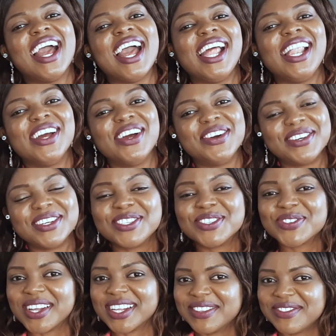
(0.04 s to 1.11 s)
Hello and
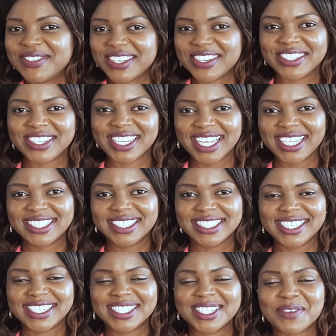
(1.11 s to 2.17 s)
welcome to On Your Lane.
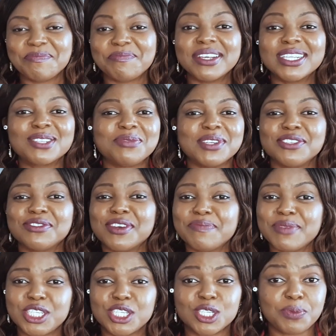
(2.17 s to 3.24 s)
This is a best
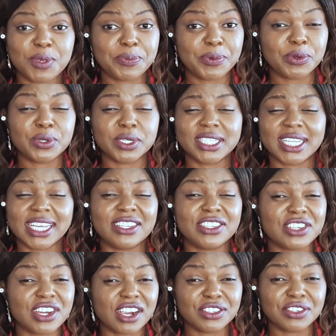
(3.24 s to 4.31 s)
ambitious people who are taking
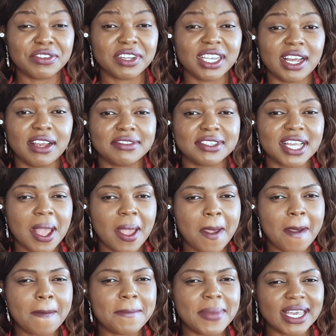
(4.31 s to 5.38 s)
charge of their lives,
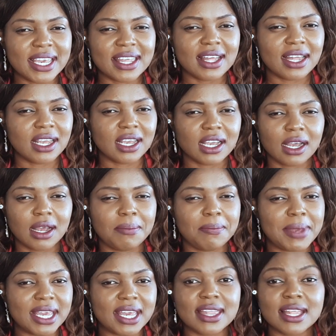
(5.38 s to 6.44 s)
making that income,
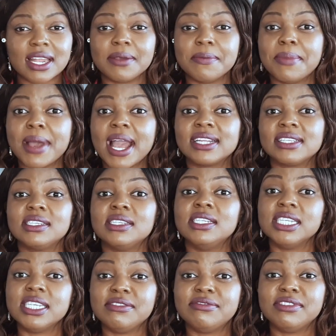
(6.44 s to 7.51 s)
making that impact,
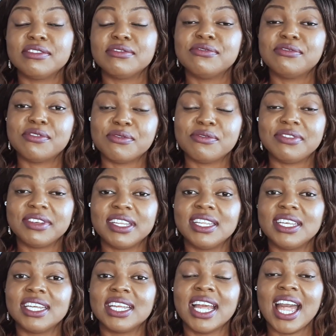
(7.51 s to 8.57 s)
and living
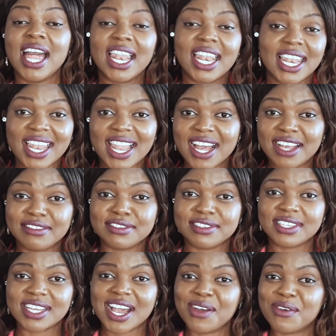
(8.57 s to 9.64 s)
fulfilling
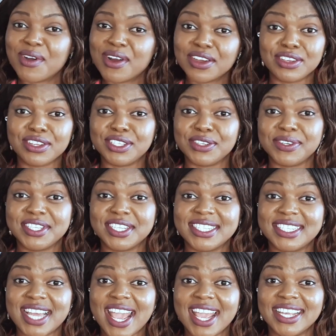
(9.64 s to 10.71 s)
lives. How are you doing
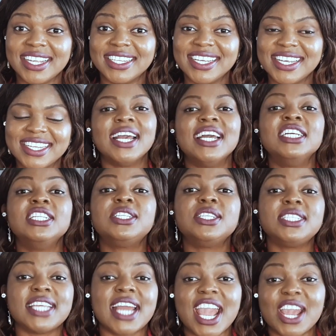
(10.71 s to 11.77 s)
today?
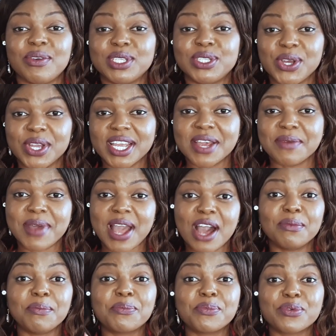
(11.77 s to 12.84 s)
Today we're talking about
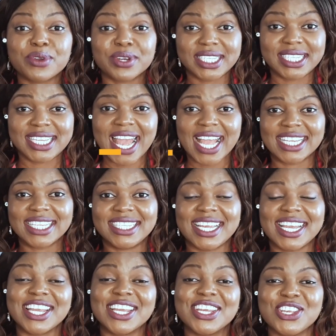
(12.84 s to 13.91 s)

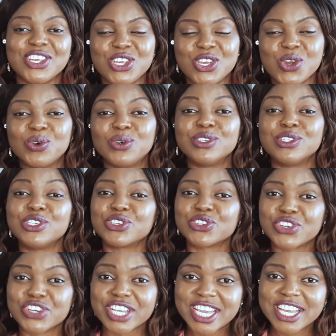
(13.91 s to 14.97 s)
protecting your
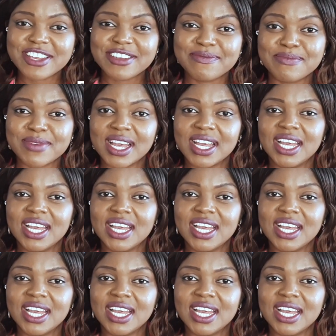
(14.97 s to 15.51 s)
dream.